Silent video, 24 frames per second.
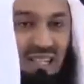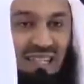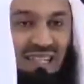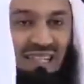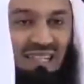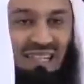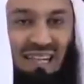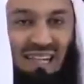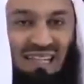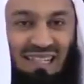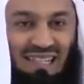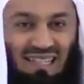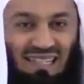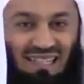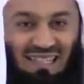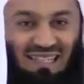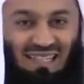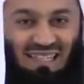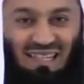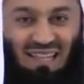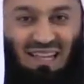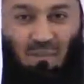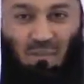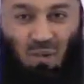
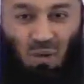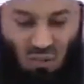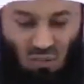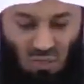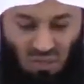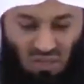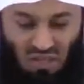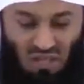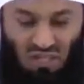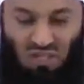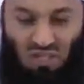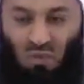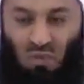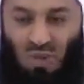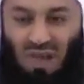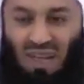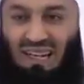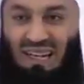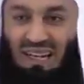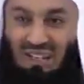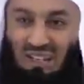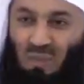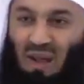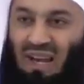success, both in this
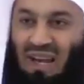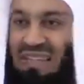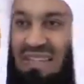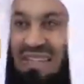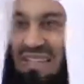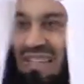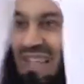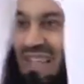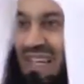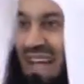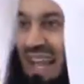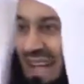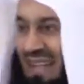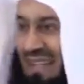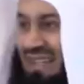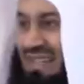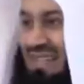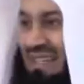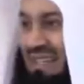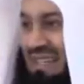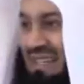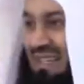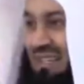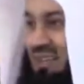world as well as in the
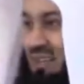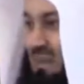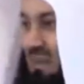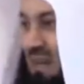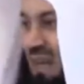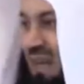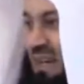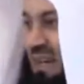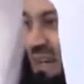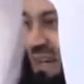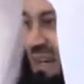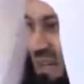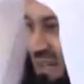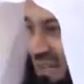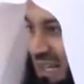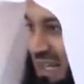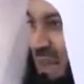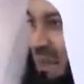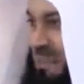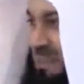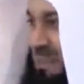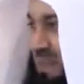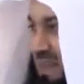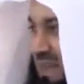next. Subhanallah,
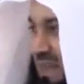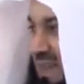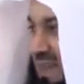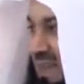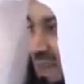come.